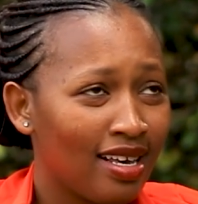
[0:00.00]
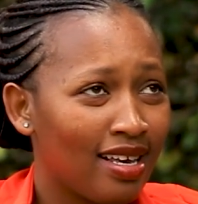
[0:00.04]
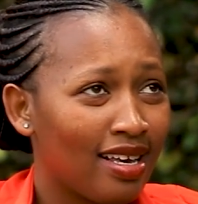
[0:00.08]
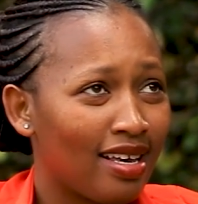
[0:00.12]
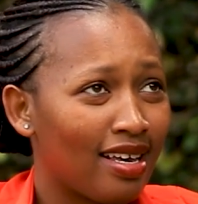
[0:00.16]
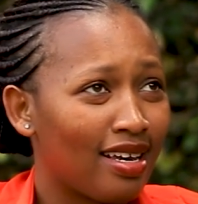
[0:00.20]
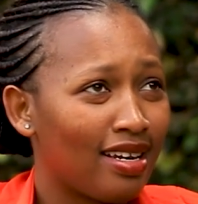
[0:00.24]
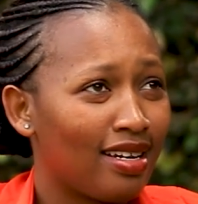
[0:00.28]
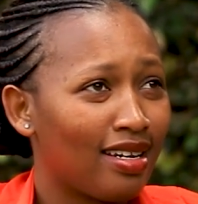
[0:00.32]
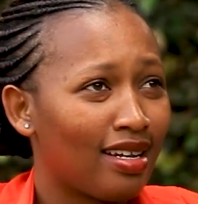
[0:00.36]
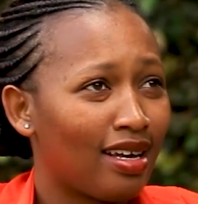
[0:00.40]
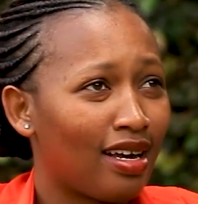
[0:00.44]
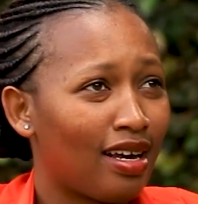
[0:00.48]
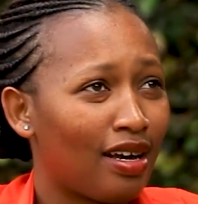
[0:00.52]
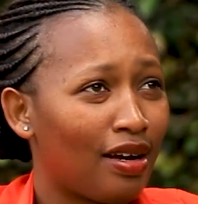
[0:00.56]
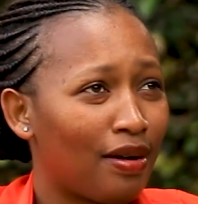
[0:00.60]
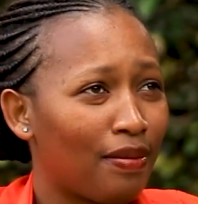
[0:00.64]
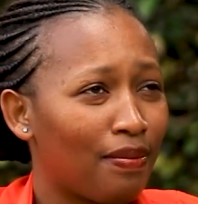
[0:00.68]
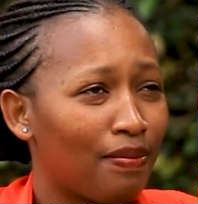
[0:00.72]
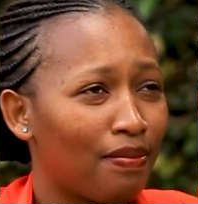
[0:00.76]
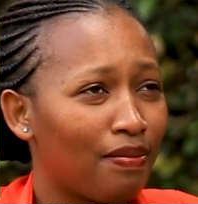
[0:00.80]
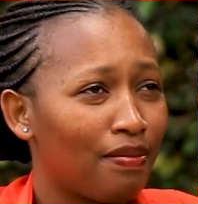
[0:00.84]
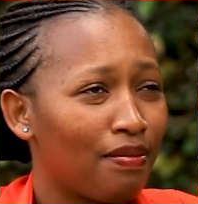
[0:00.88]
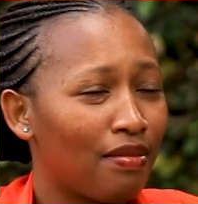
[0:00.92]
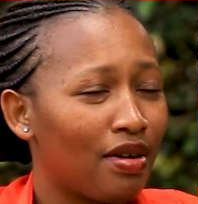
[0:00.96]
And
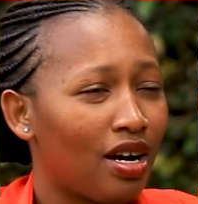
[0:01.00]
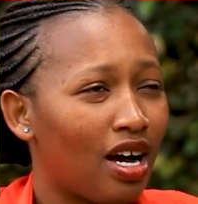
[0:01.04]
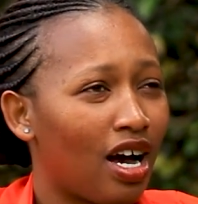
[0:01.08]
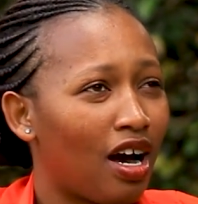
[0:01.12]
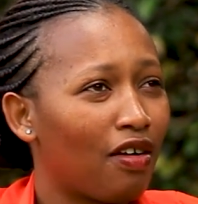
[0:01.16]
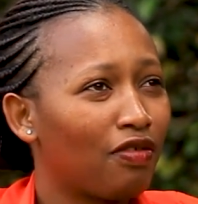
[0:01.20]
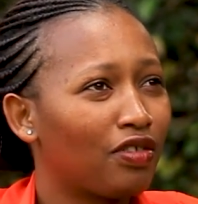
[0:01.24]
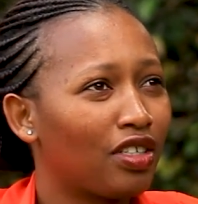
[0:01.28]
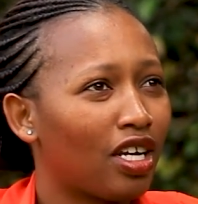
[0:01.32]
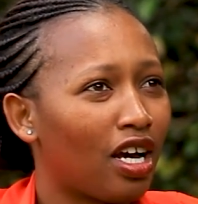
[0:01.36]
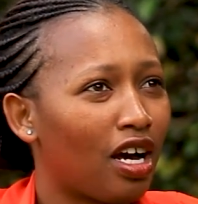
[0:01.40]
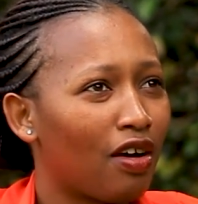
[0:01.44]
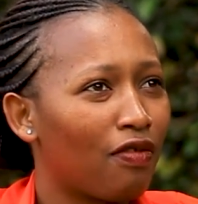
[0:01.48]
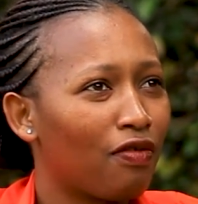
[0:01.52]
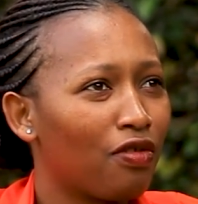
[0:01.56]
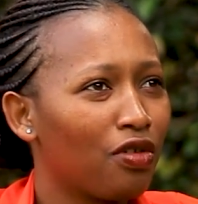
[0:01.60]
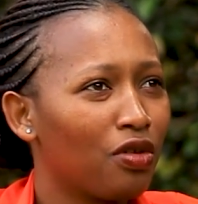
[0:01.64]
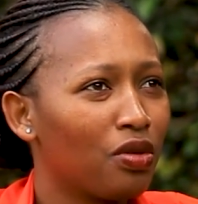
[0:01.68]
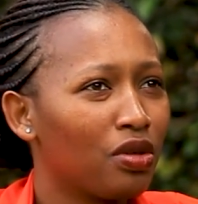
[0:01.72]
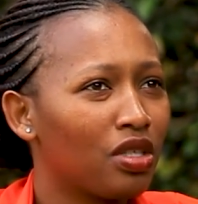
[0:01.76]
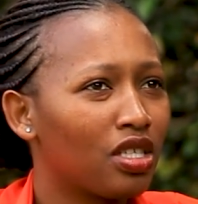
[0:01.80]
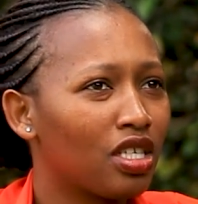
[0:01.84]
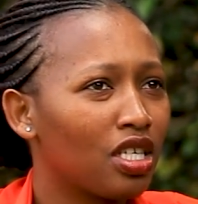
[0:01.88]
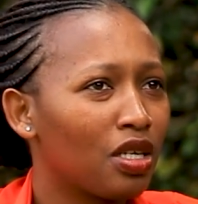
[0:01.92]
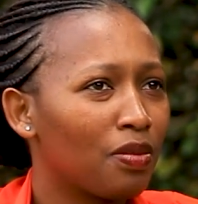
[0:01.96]
after a
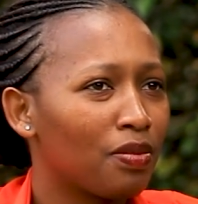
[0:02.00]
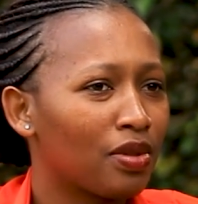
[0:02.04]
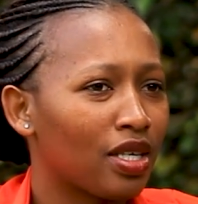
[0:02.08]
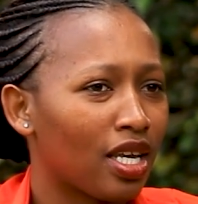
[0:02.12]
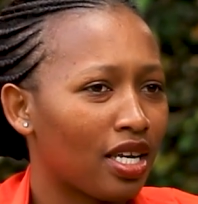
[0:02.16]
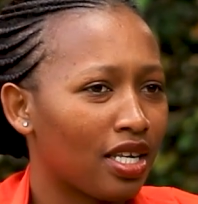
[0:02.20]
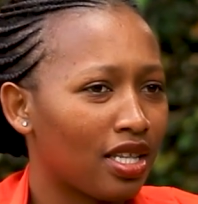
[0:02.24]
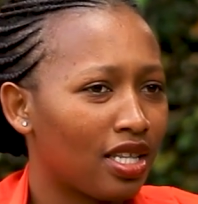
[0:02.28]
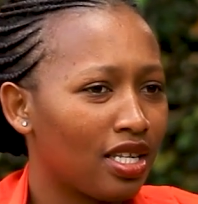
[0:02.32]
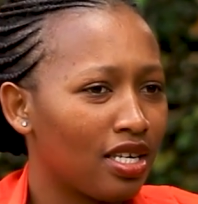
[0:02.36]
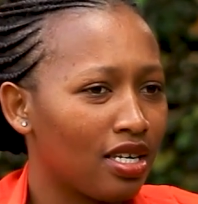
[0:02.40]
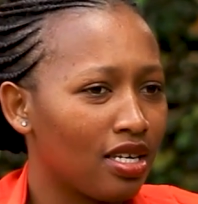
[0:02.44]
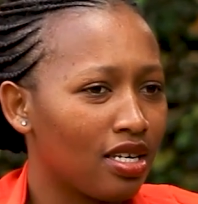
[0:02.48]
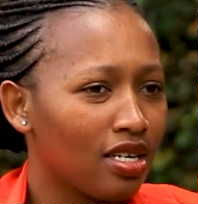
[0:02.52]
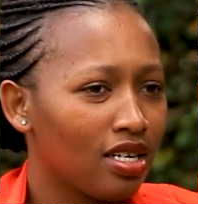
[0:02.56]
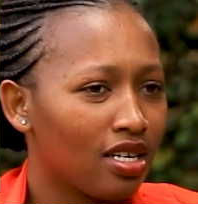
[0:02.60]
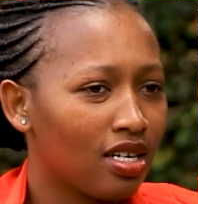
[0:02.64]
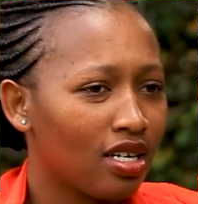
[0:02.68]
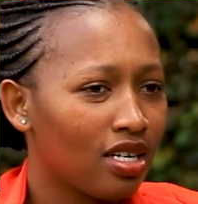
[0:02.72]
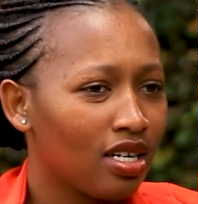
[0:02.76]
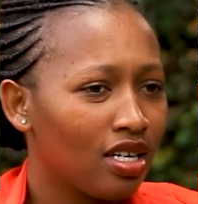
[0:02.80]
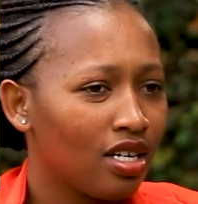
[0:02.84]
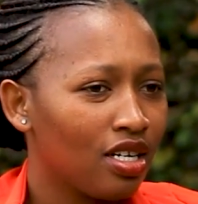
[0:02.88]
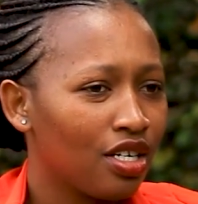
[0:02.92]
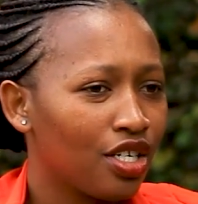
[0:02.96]
few sips, I
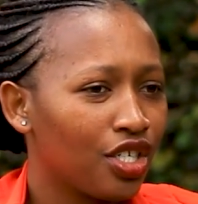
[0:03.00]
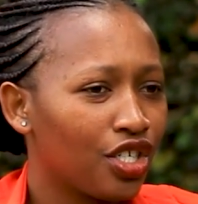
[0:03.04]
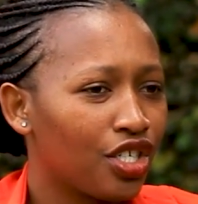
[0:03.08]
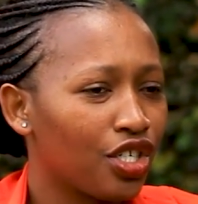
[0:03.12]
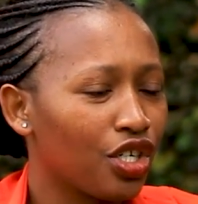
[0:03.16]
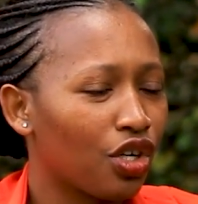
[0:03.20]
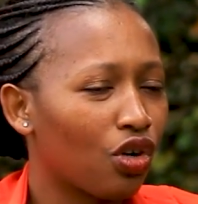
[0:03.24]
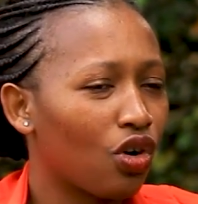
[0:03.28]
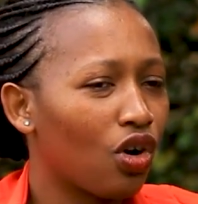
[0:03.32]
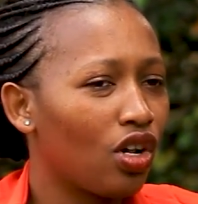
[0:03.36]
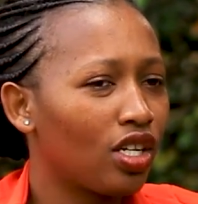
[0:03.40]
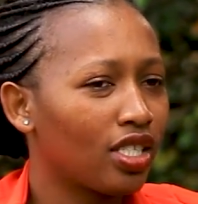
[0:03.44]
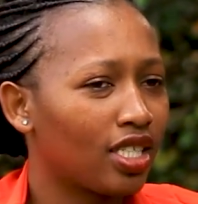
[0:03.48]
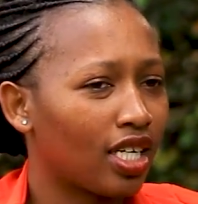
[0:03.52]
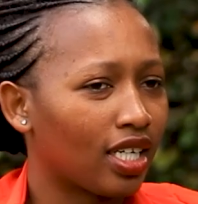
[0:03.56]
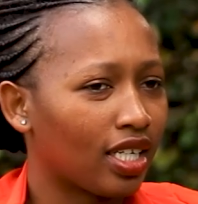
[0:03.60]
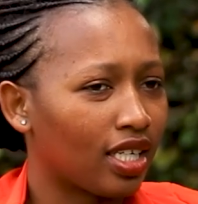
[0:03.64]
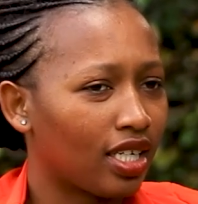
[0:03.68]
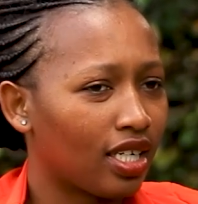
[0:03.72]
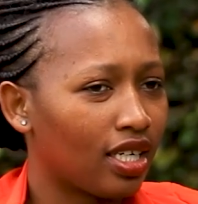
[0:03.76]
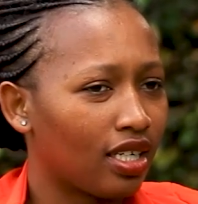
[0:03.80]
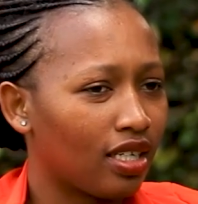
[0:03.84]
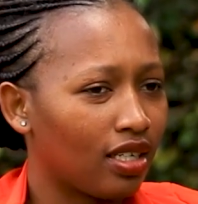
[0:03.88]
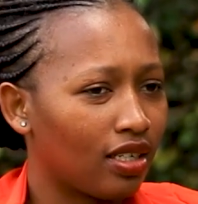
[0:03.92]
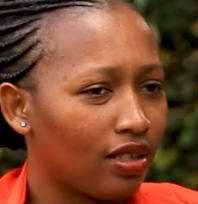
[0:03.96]
think, she called
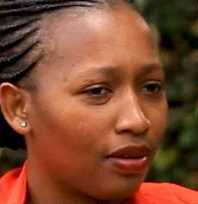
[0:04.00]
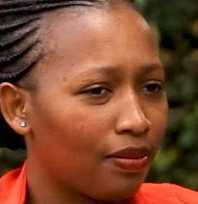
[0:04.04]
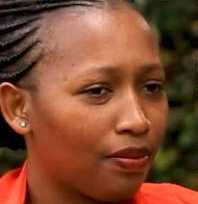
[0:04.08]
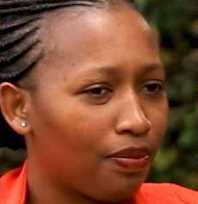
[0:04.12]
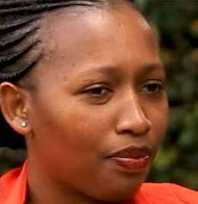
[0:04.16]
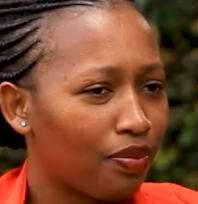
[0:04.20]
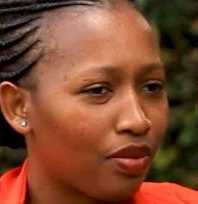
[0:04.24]
again.